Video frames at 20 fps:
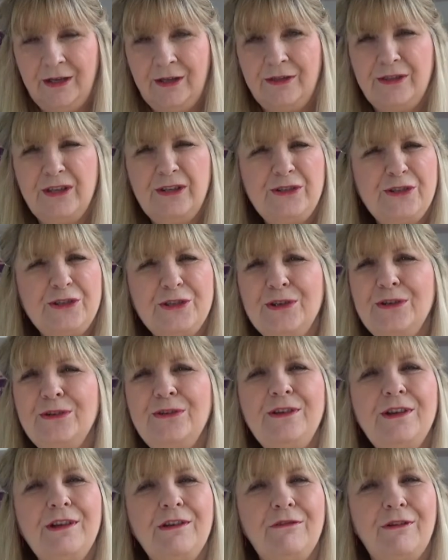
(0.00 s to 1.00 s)
The
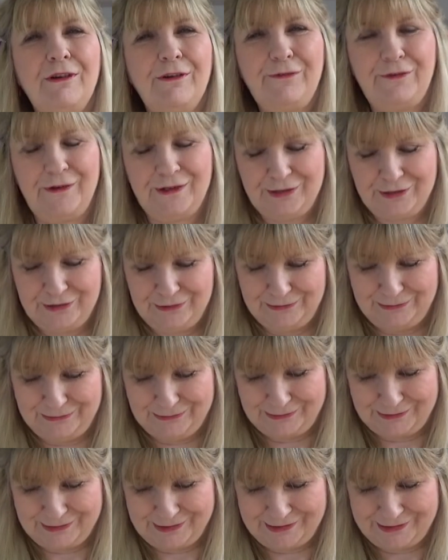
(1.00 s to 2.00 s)
junior
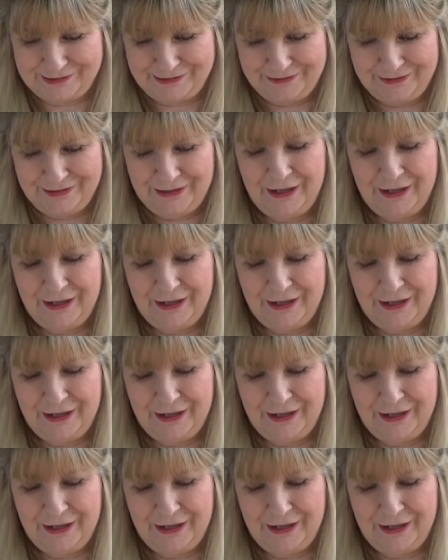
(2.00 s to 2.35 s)
officials